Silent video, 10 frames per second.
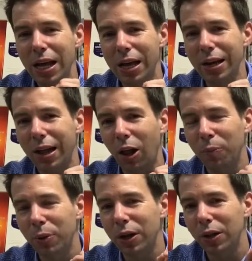I'll
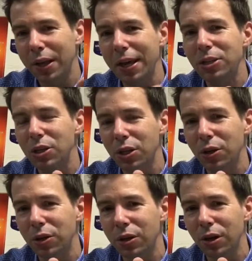put a link to
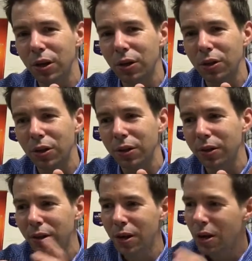the